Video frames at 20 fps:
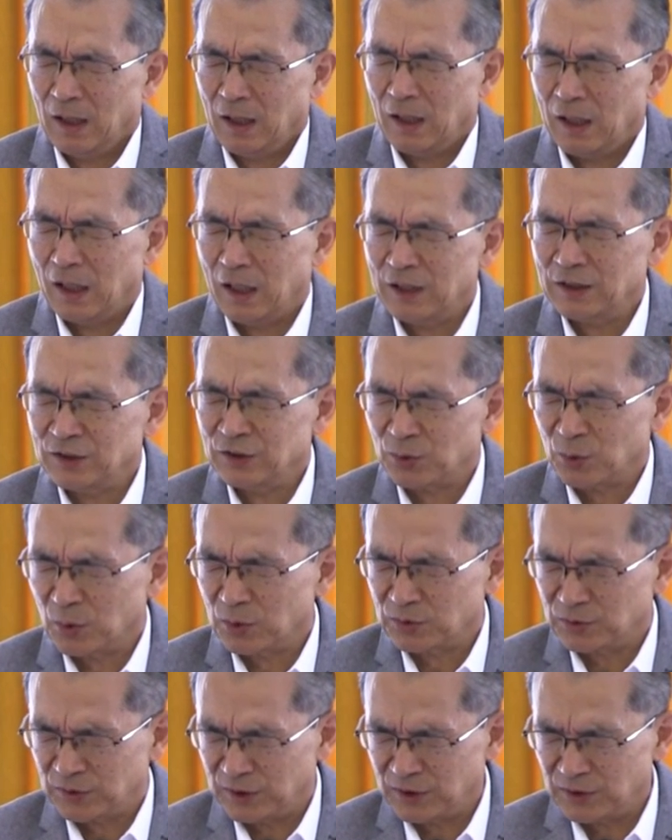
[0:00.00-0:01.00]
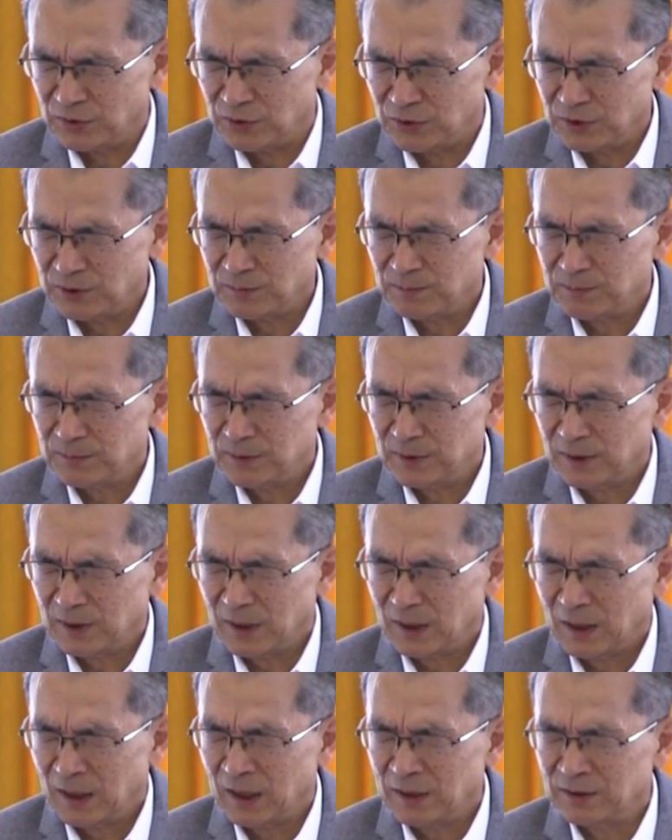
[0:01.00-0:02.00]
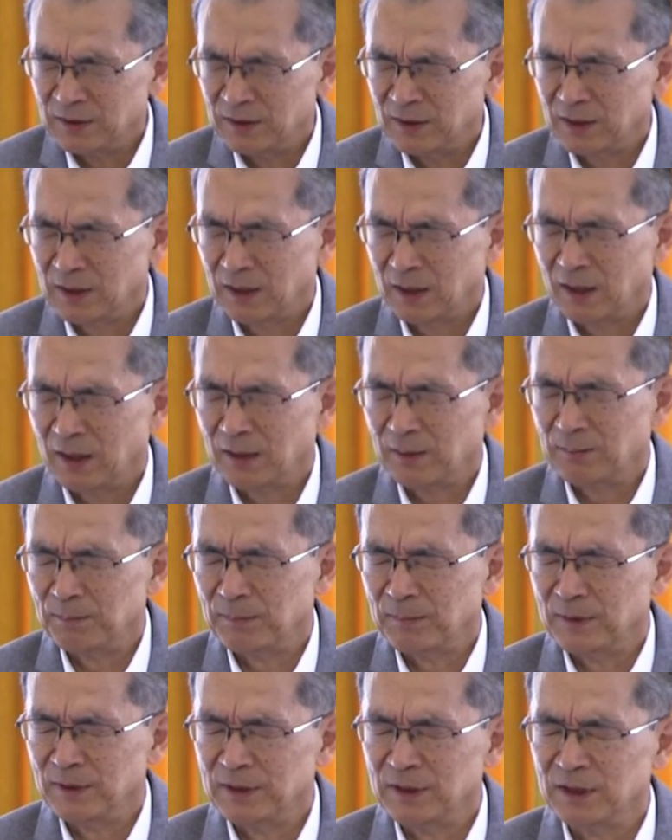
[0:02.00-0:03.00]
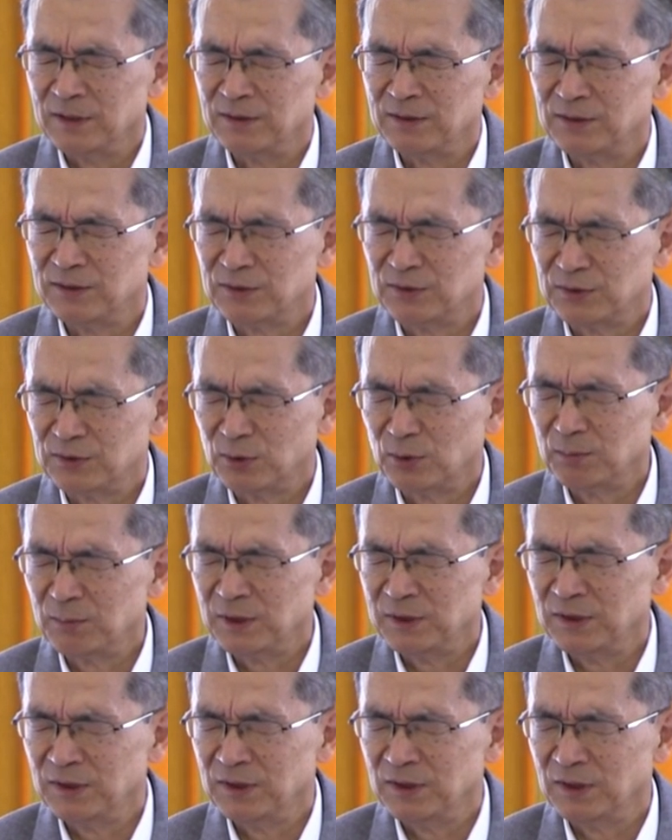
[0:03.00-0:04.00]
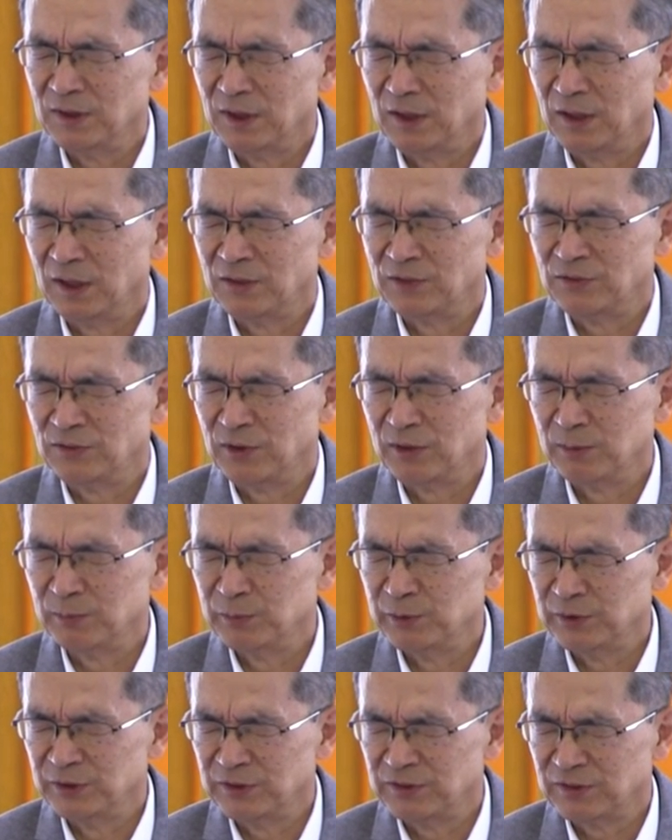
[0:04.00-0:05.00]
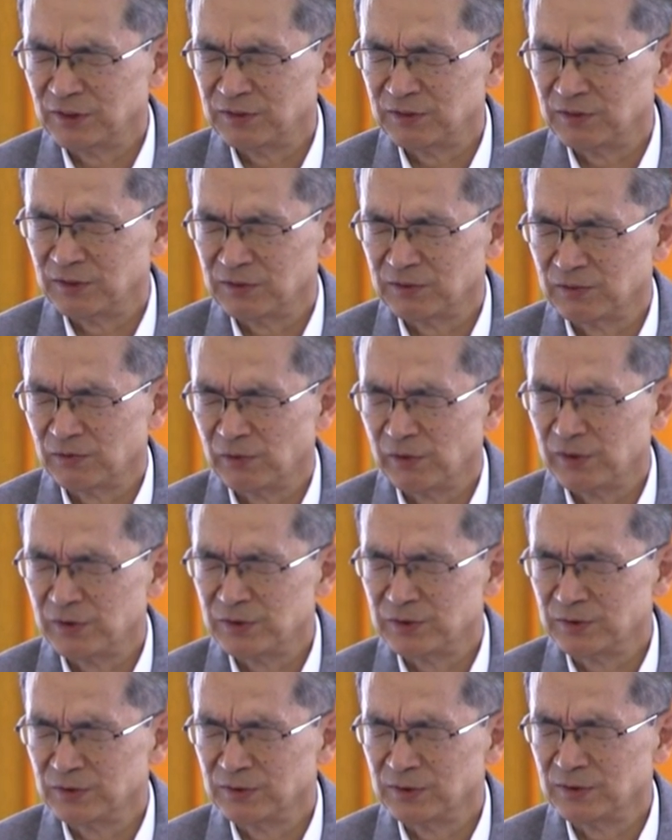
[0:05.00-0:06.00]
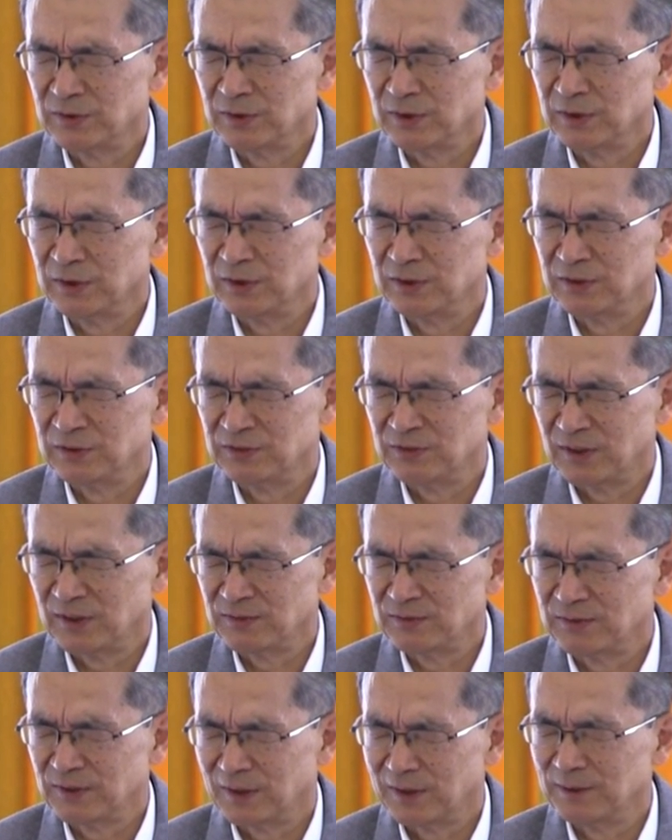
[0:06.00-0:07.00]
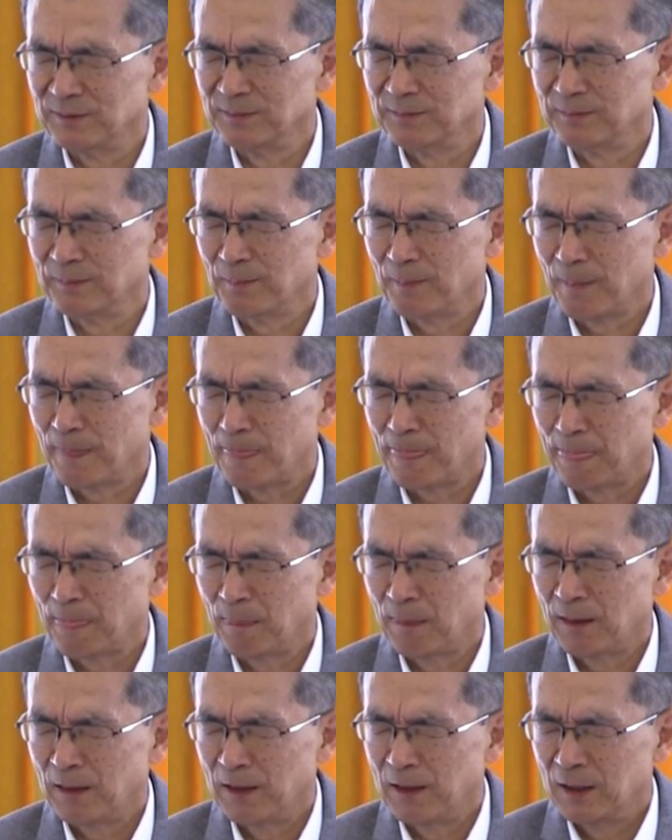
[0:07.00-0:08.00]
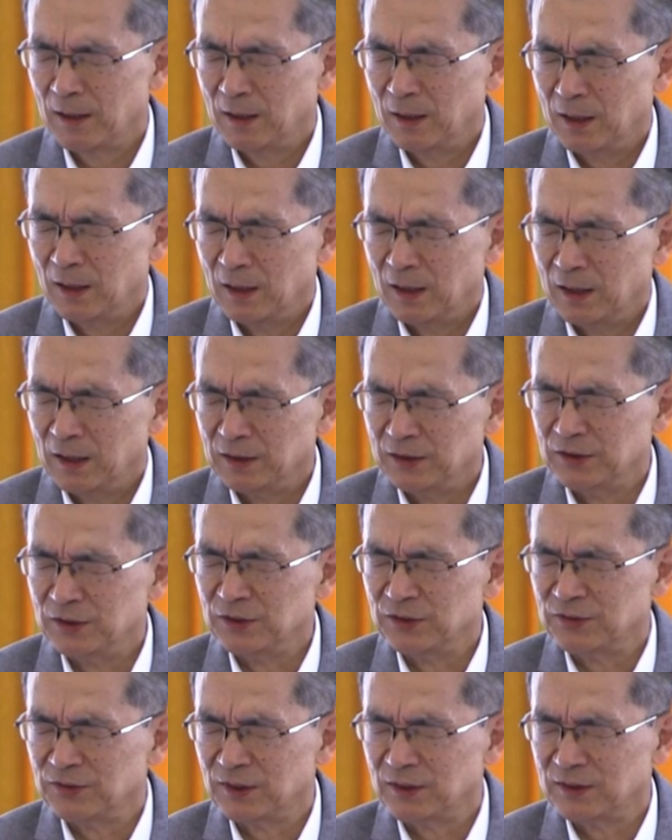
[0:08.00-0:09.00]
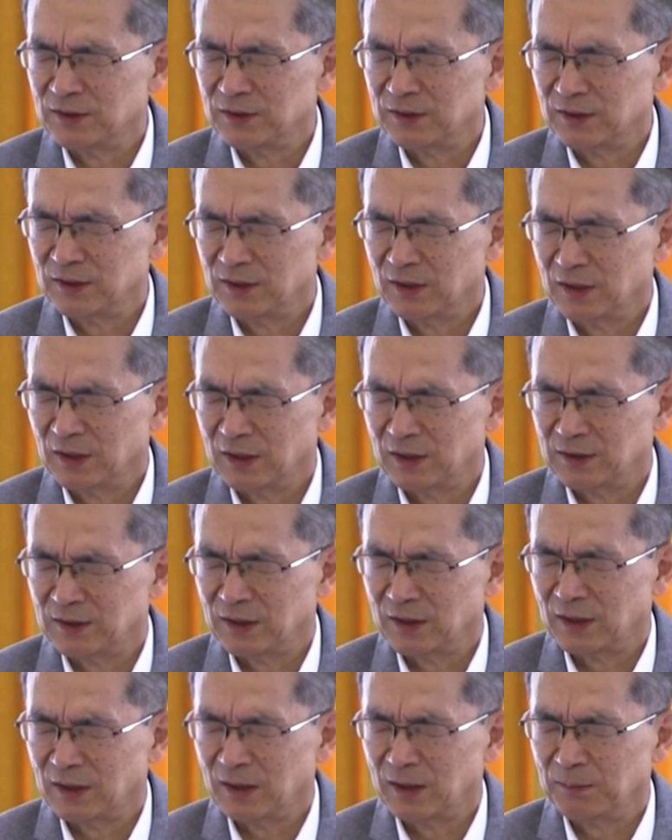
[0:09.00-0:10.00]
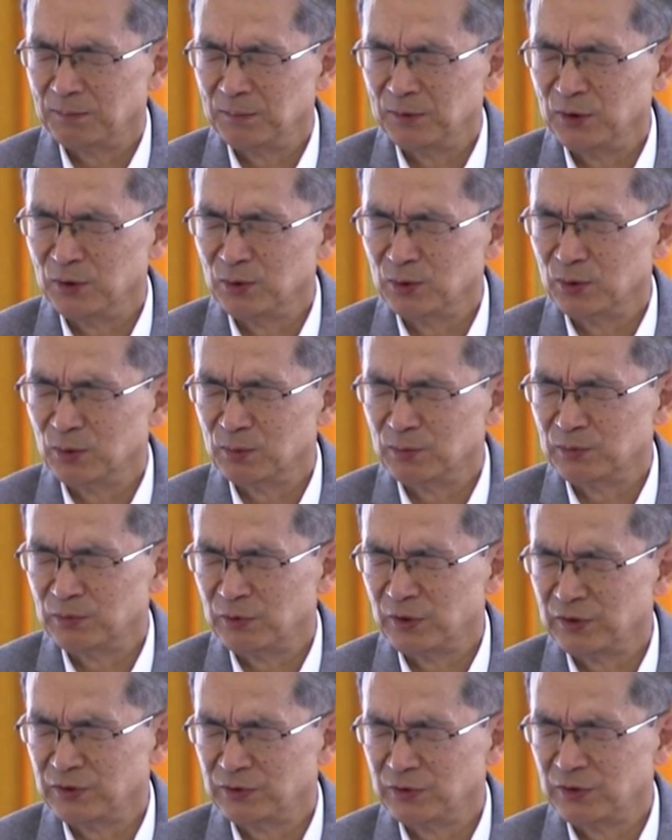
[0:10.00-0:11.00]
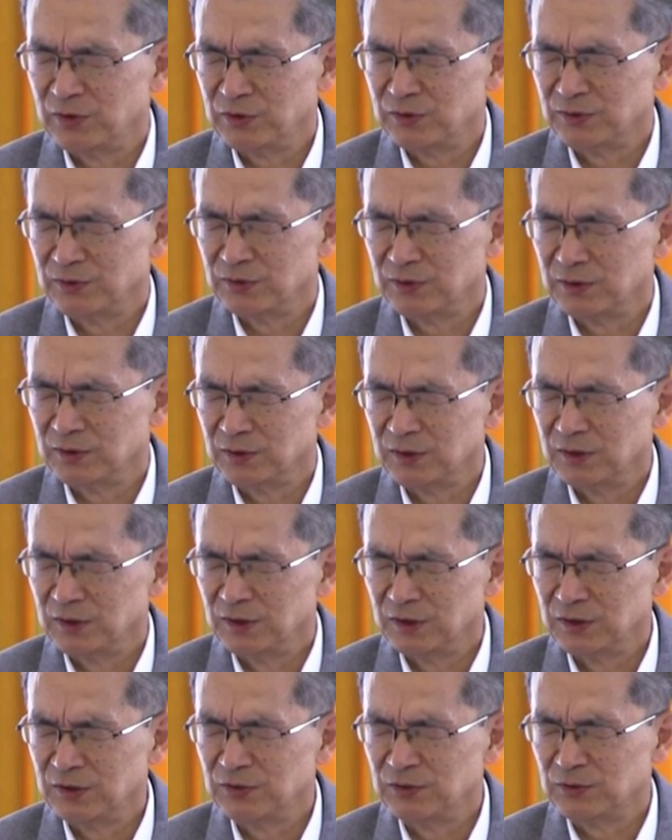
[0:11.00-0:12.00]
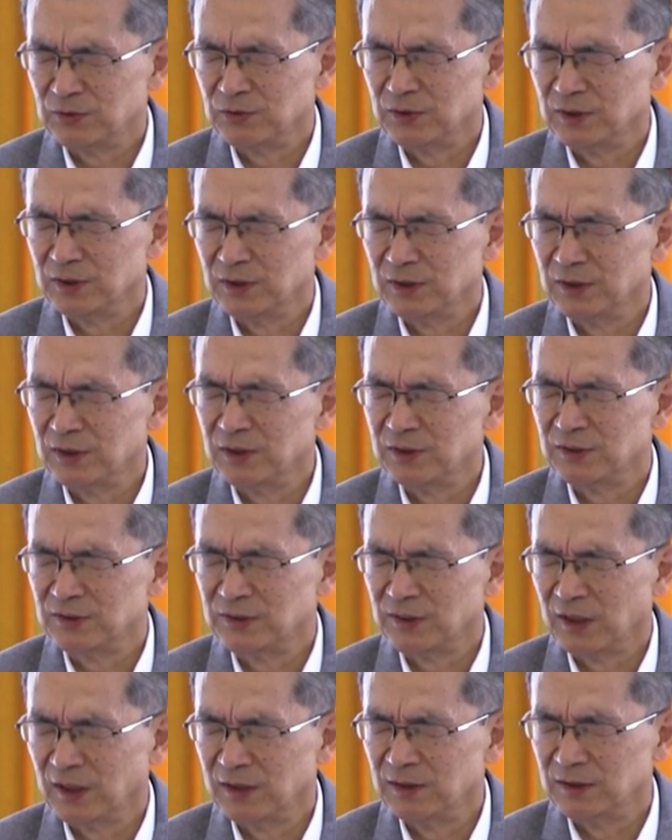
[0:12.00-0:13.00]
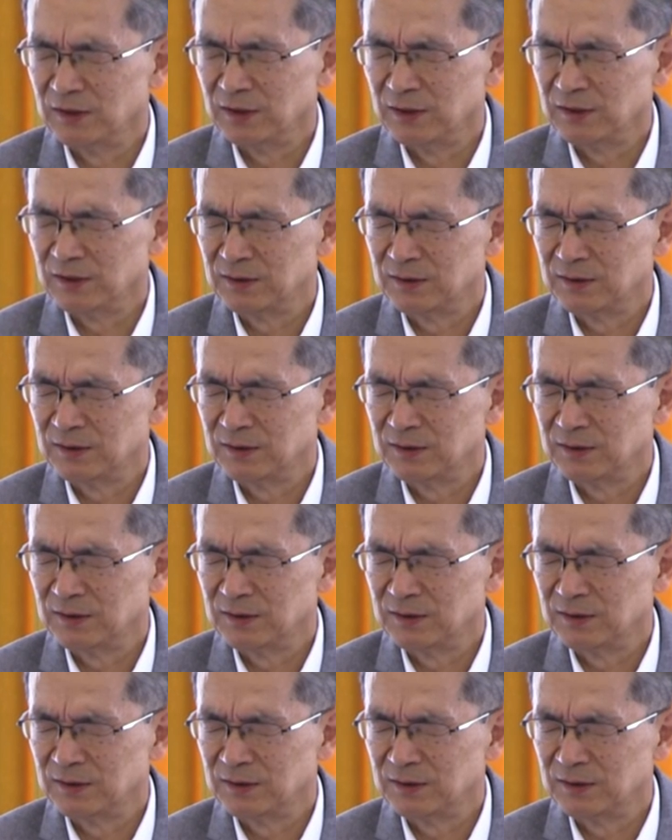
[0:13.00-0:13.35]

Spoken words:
and God kingship, and did so many ceremonies and declaration in his lifetime. He said that the period of restoration history is ended,